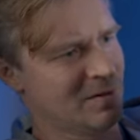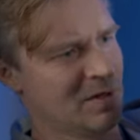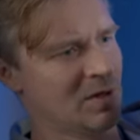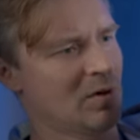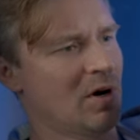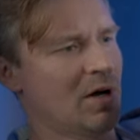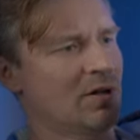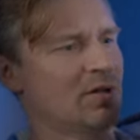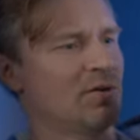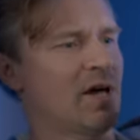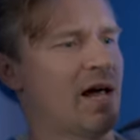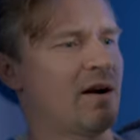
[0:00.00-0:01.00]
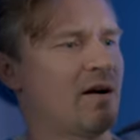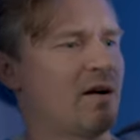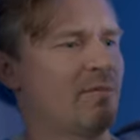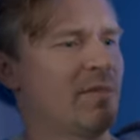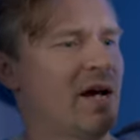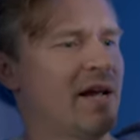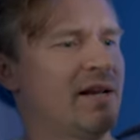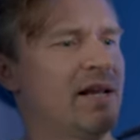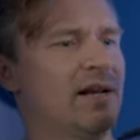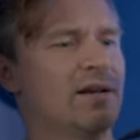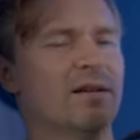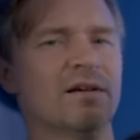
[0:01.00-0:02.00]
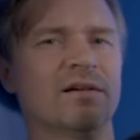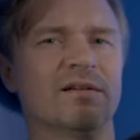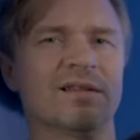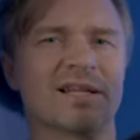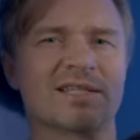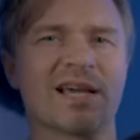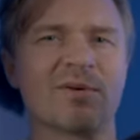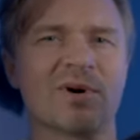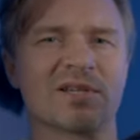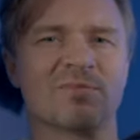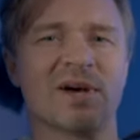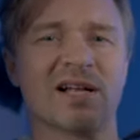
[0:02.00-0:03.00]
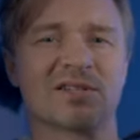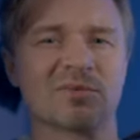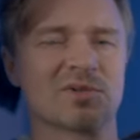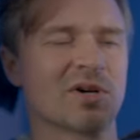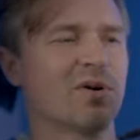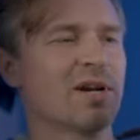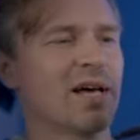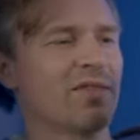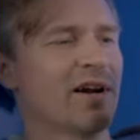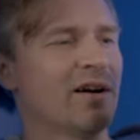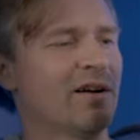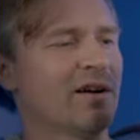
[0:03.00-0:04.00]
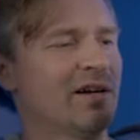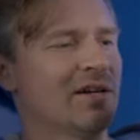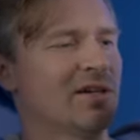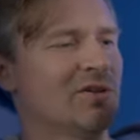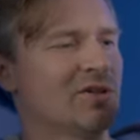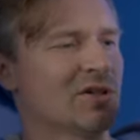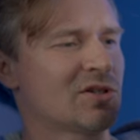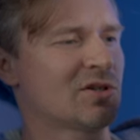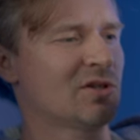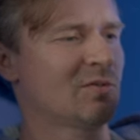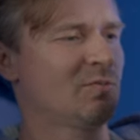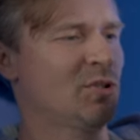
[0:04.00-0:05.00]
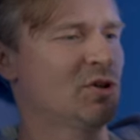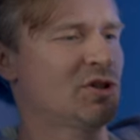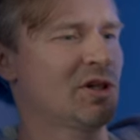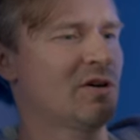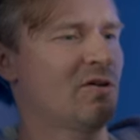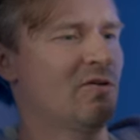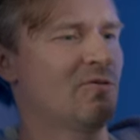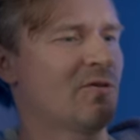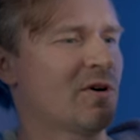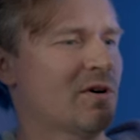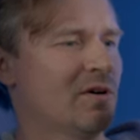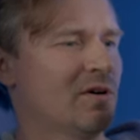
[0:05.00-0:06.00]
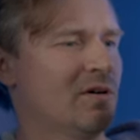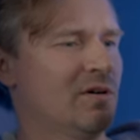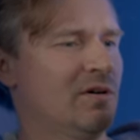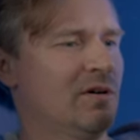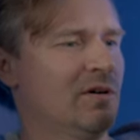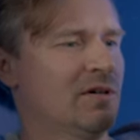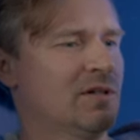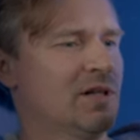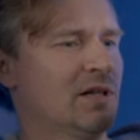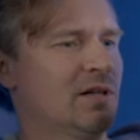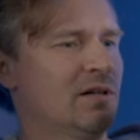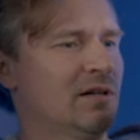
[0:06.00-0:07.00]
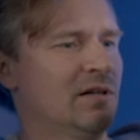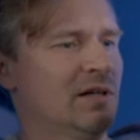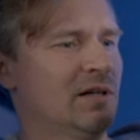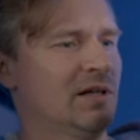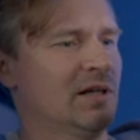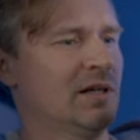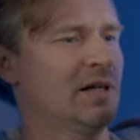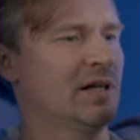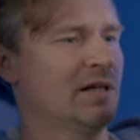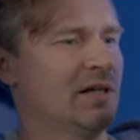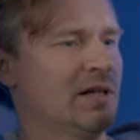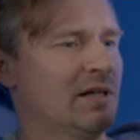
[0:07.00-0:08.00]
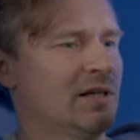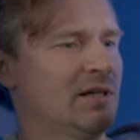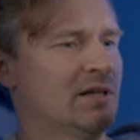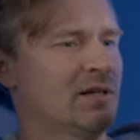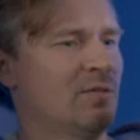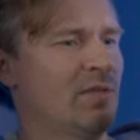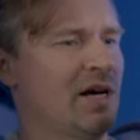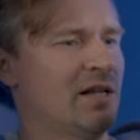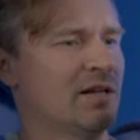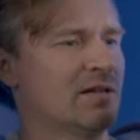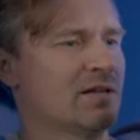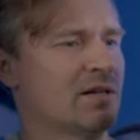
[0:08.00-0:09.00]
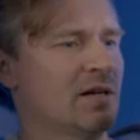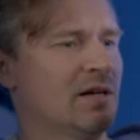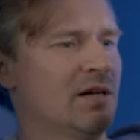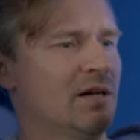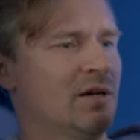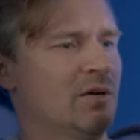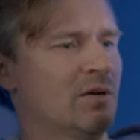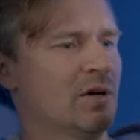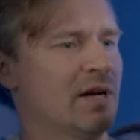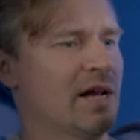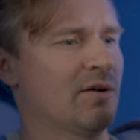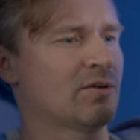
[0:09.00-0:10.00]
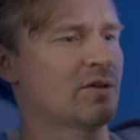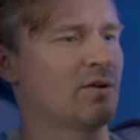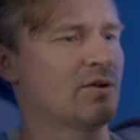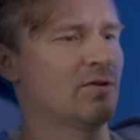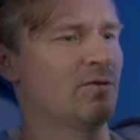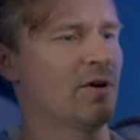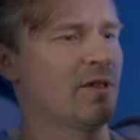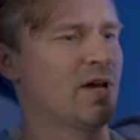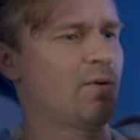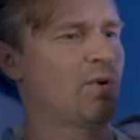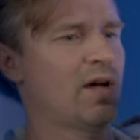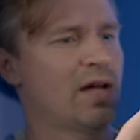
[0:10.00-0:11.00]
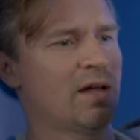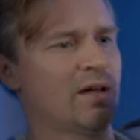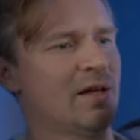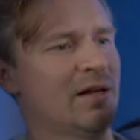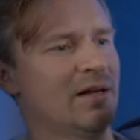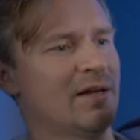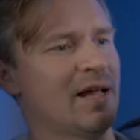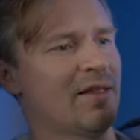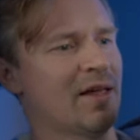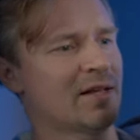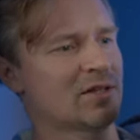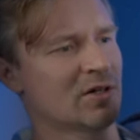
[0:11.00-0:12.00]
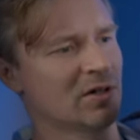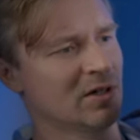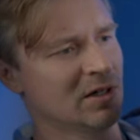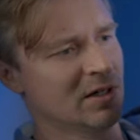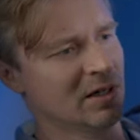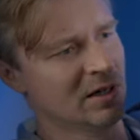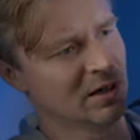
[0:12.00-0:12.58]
you do that arm, and then let's say it wasn't balanced, it was going down there, you just push it over until it is balanced. And now it's going too far that way. Now that's good.